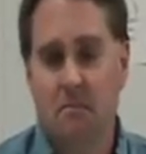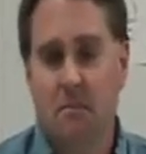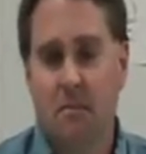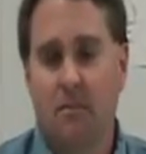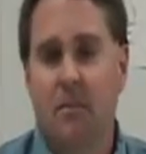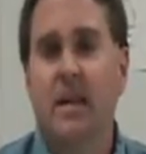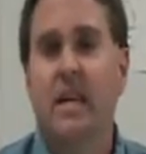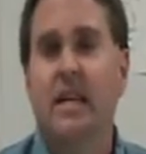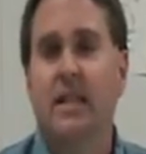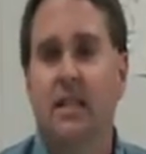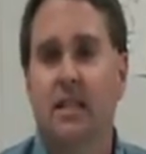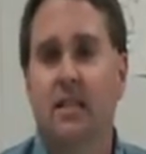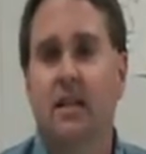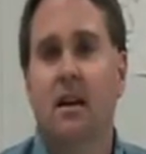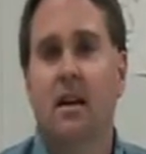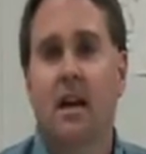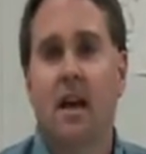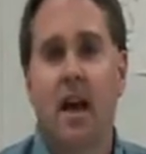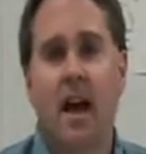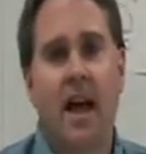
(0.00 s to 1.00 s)
piece,
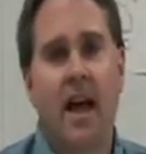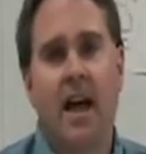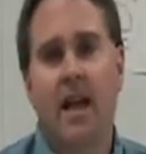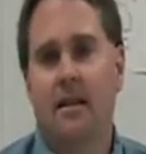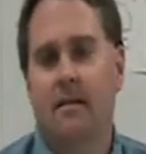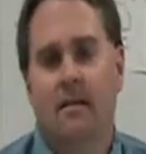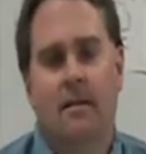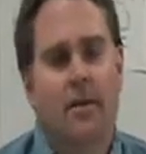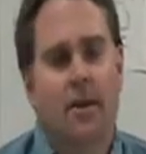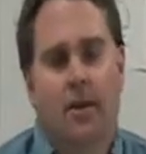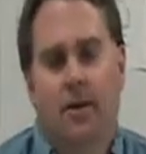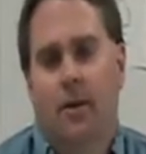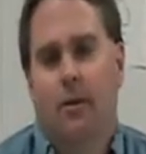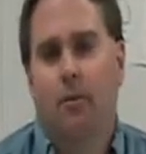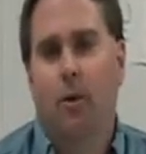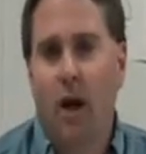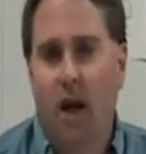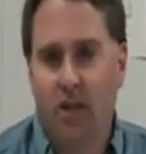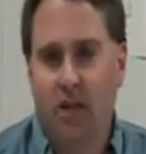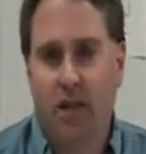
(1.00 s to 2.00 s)
and the
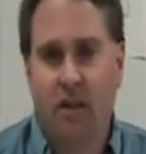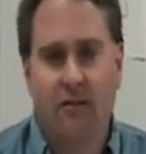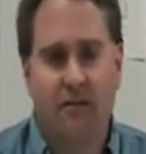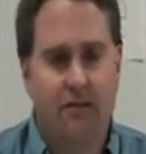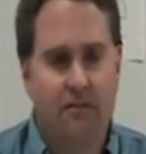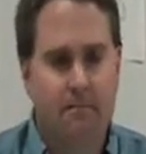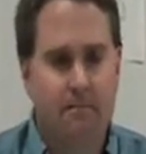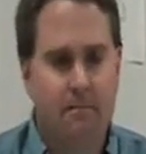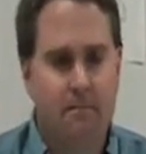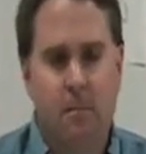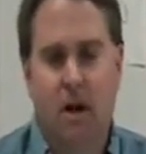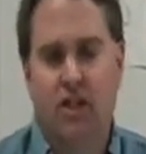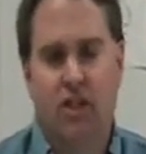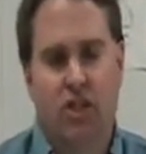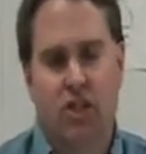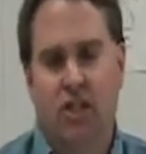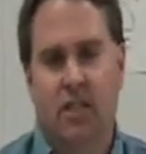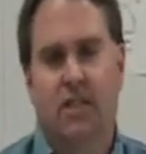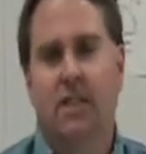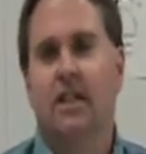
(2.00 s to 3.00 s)
project
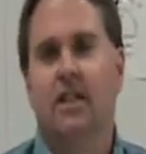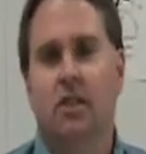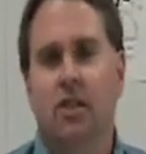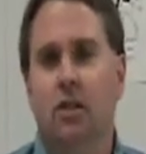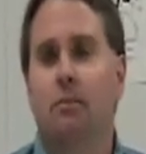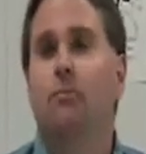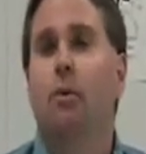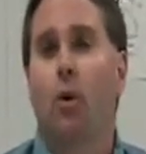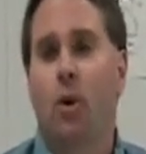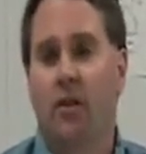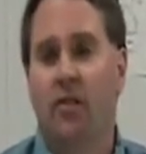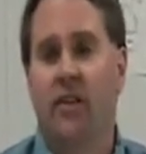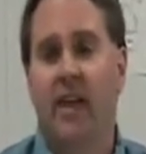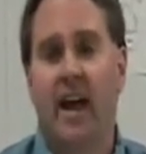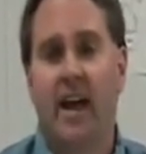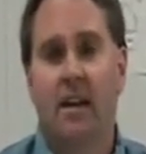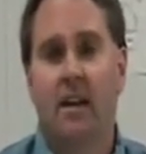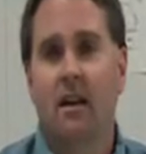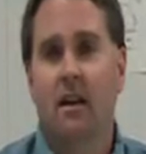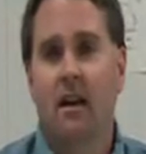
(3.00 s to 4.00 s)
budget just didn't support
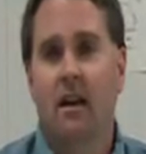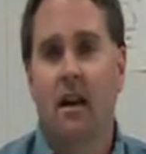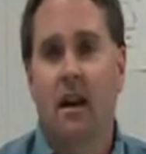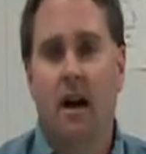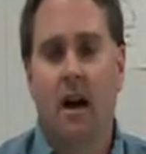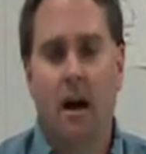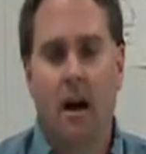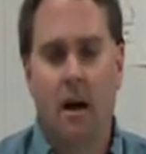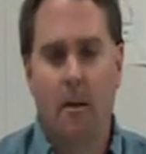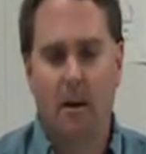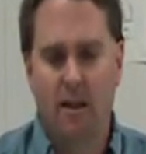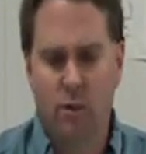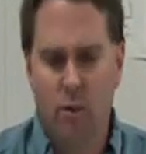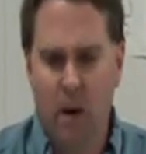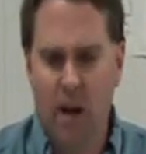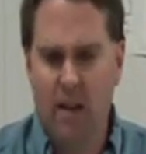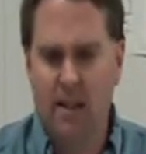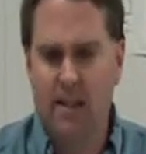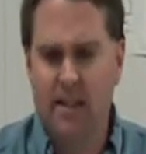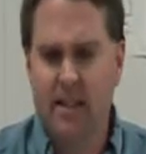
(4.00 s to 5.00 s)
that, as
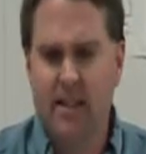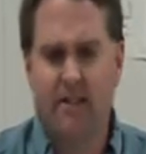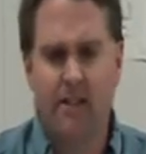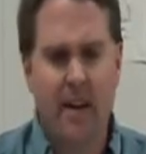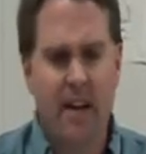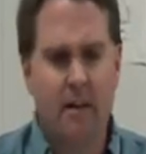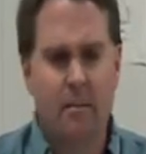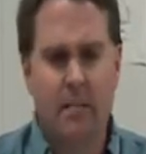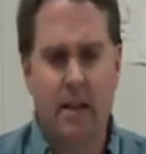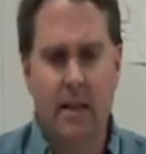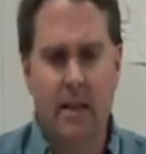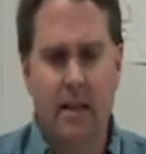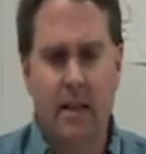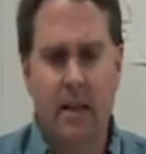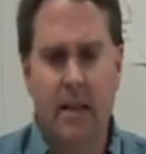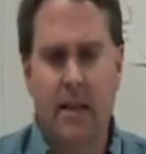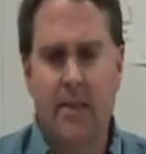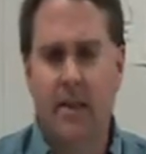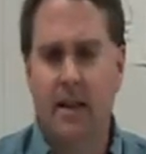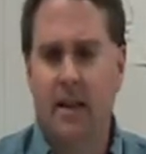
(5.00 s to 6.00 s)
well as the
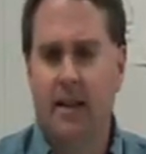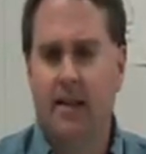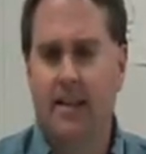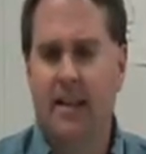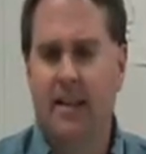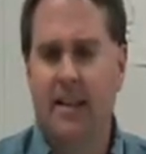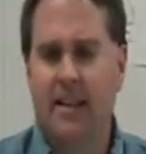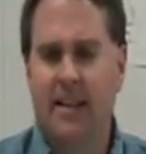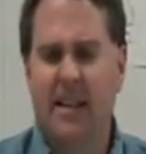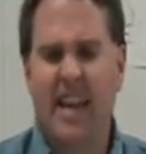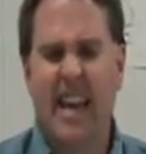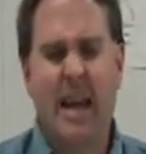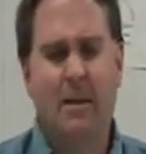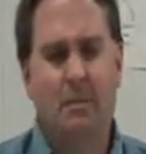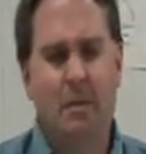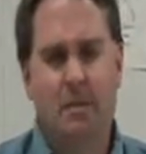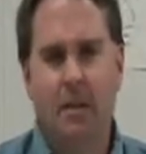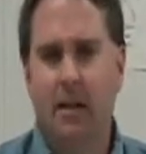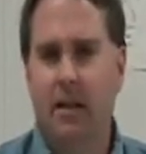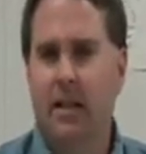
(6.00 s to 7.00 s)
availability and the
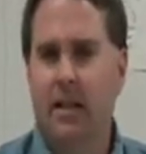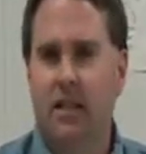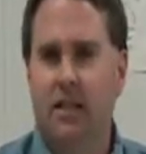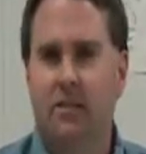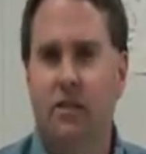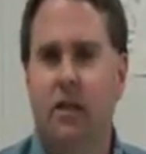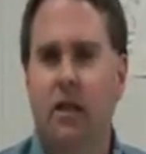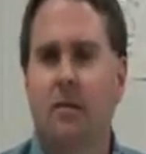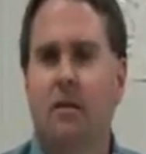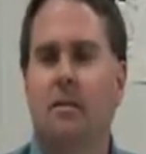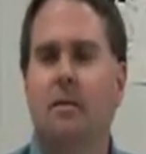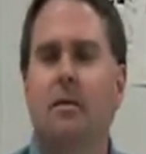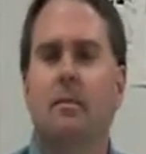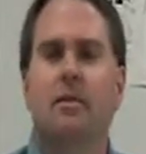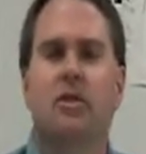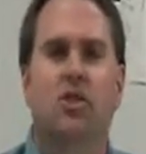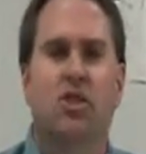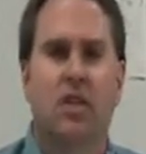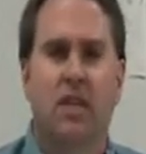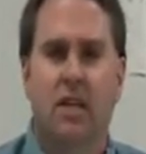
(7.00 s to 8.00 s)
capabilities for them to be
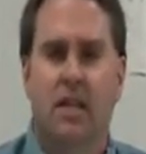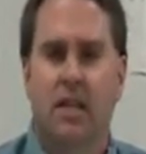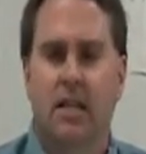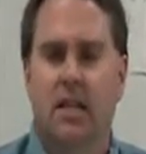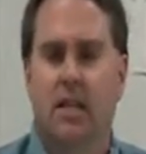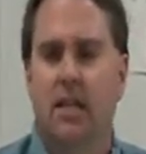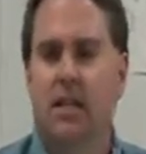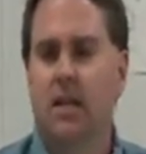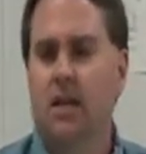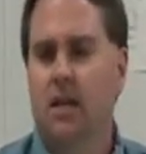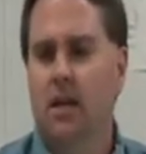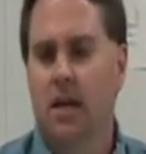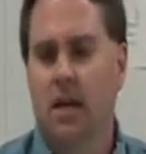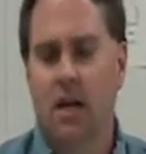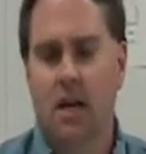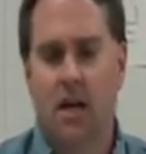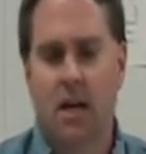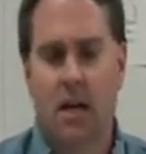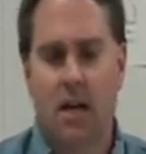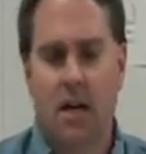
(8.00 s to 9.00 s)
machined
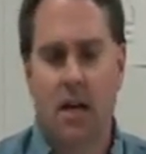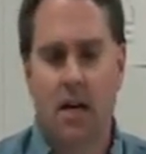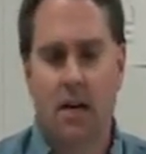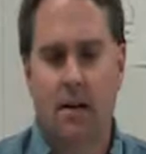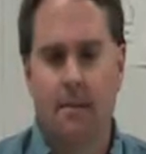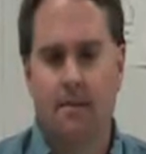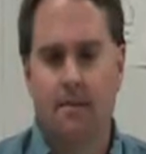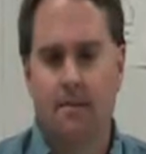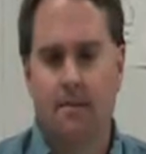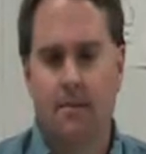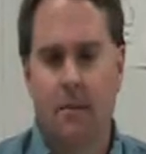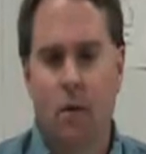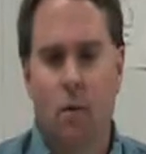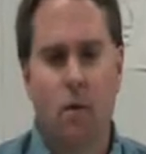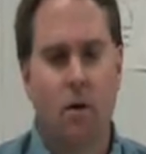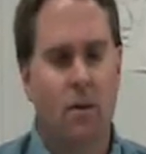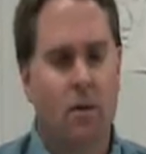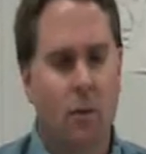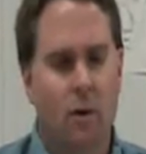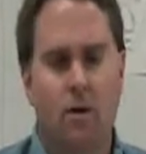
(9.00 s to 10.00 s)

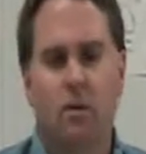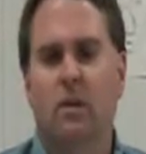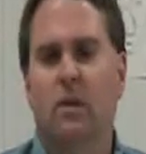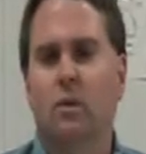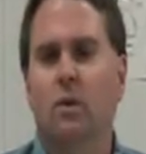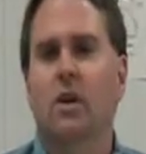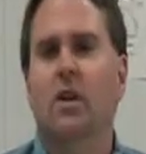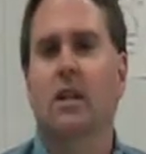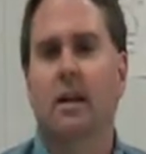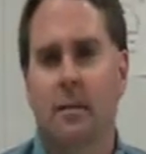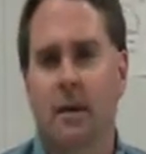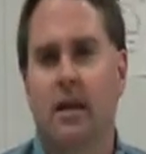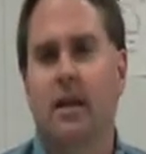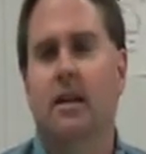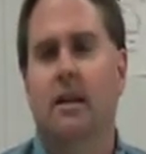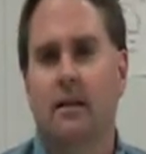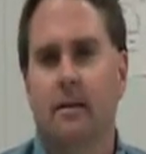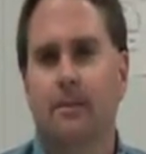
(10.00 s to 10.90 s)
were limited.